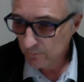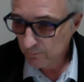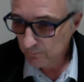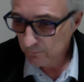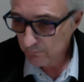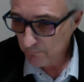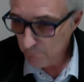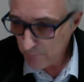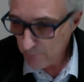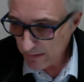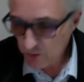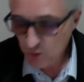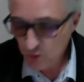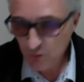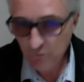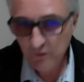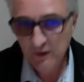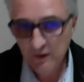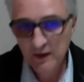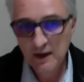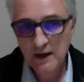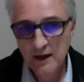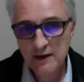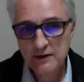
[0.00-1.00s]
much of
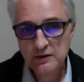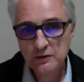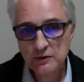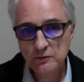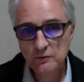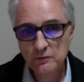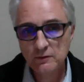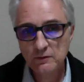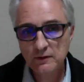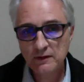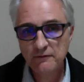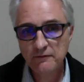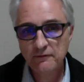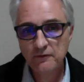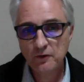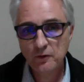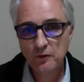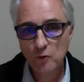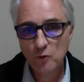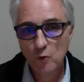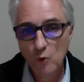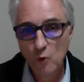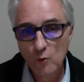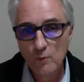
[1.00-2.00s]
the case law, if
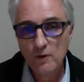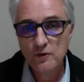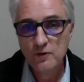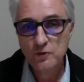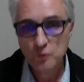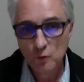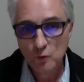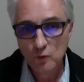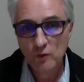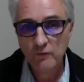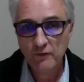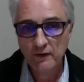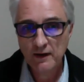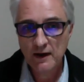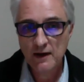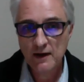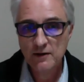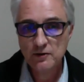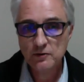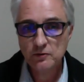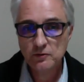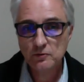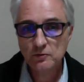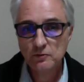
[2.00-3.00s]
not almost all of the
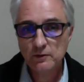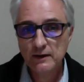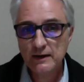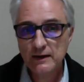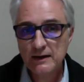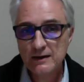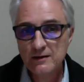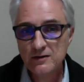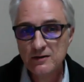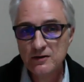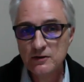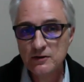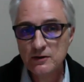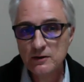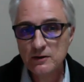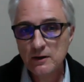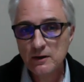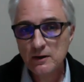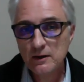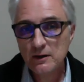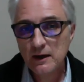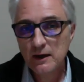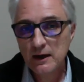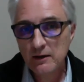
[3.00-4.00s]
case law, is
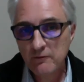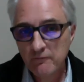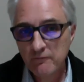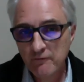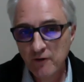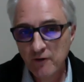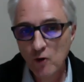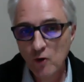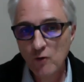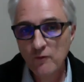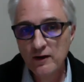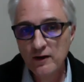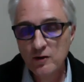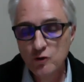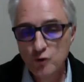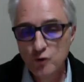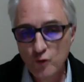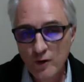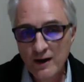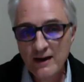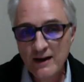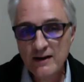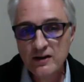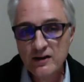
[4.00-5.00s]
involving
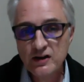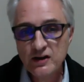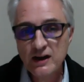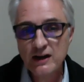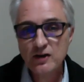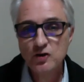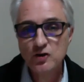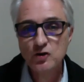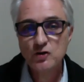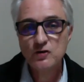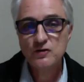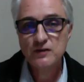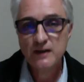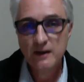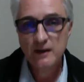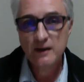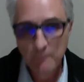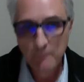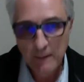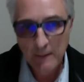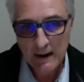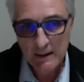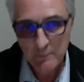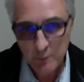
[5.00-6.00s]
transactions in a
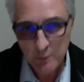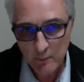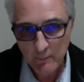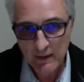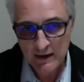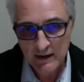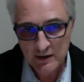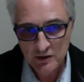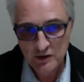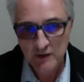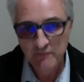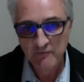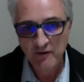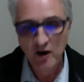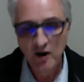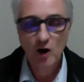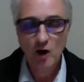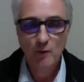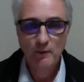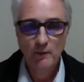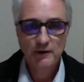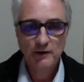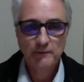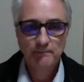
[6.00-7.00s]
paper-based
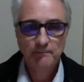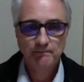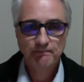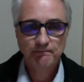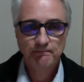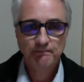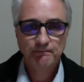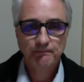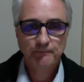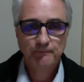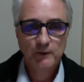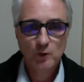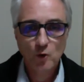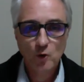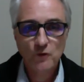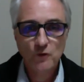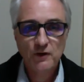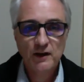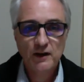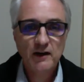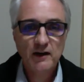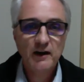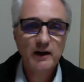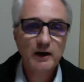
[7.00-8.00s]
environment, not
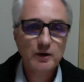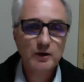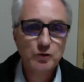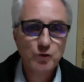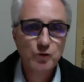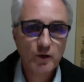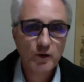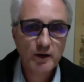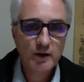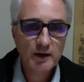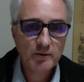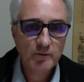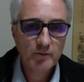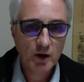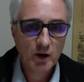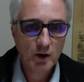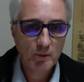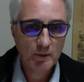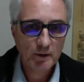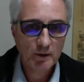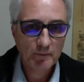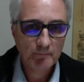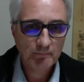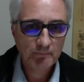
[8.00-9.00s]
in an electronic
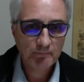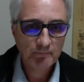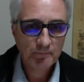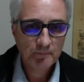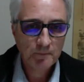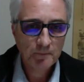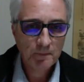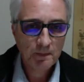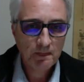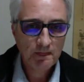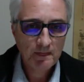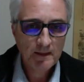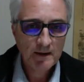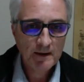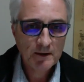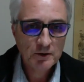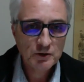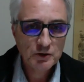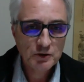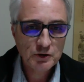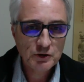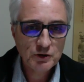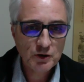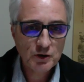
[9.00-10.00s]
environment.
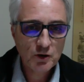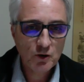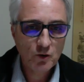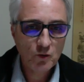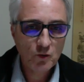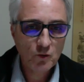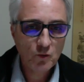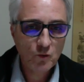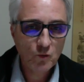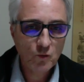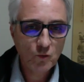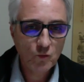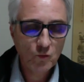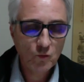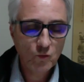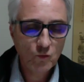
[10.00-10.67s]
So